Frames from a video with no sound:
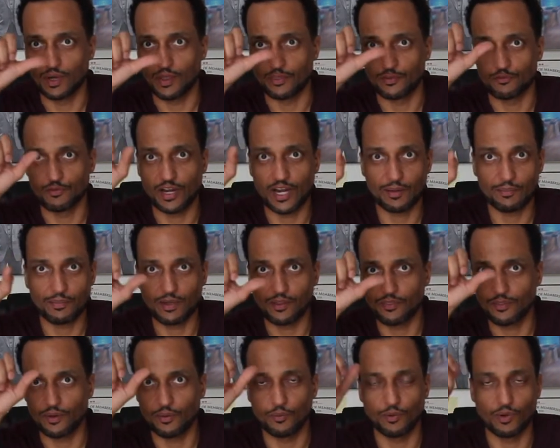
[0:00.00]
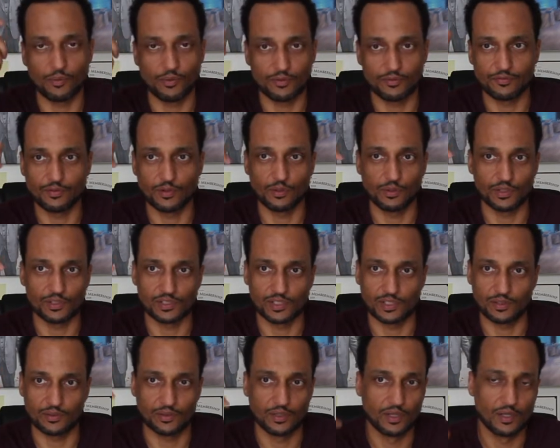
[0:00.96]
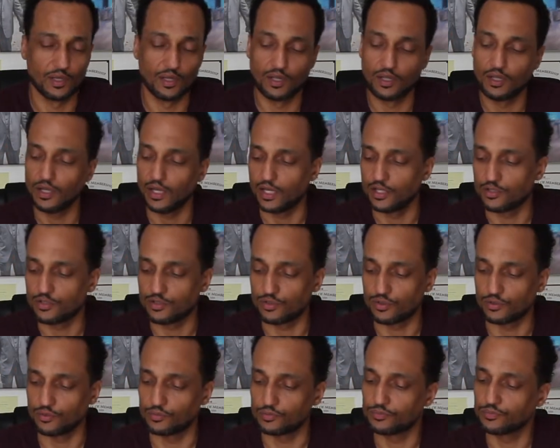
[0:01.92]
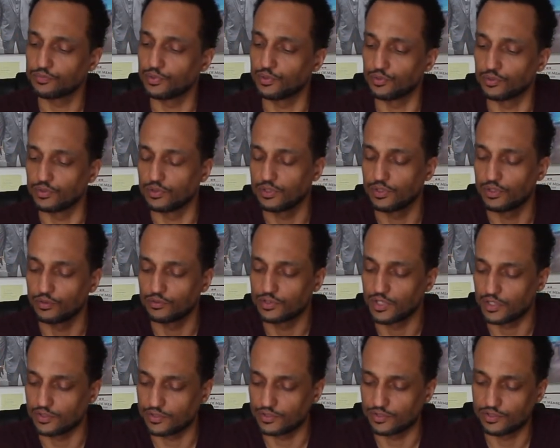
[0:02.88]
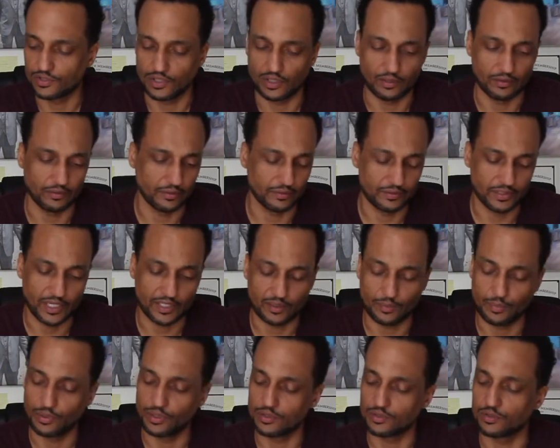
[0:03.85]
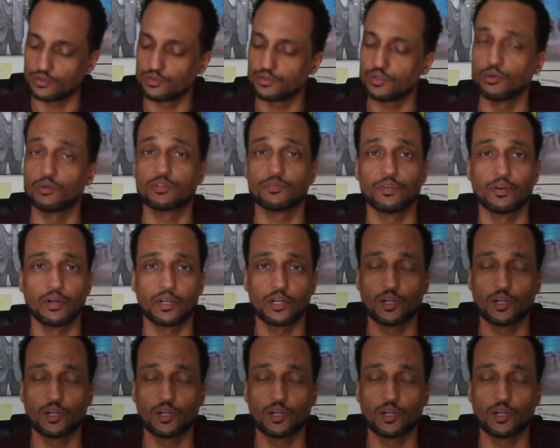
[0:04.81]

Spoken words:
drag my thumb where I want to focus and shoot, pull, touch the shutter and take the picture. So it's very